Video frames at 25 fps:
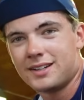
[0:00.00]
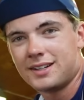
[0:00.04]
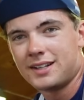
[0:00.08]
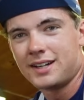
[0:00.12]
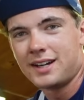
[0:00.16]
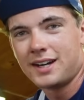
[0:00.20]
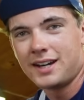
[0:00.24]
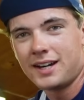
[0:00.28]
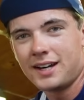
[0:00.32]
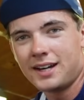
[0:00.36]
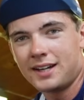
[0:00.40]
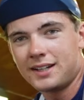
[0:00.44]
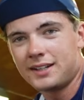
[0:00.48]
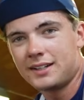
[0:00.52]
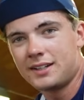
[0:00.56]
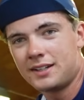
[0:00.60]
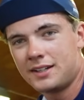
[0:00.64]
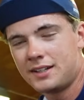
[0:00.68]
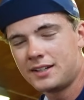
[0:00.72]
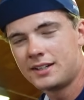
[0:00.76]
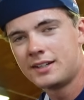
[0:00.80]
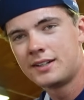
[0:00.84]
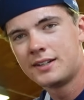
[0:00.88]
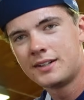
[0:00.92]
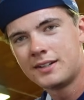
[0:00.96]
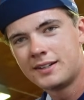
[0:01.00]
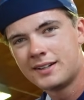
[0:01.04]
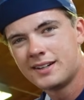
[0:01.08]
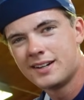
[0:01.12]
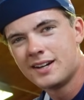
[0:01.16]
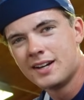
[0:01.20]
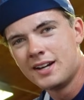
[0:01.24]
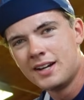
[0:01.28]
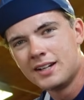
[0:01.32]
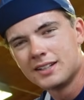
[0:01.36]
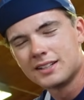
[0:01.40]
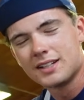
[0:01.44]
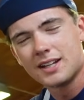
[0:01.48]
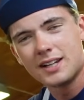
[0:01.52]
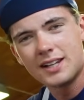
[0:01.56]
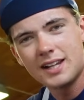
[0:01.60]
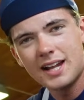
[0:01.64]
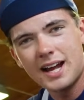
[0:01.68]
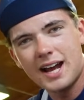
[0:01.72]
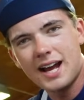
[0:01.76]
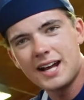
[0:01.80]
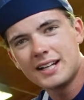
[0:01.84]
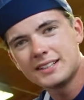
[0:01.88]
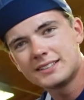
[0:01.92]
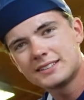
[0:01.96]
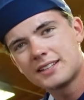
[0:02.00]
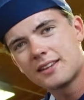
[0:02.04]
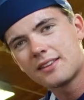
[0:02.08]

And the last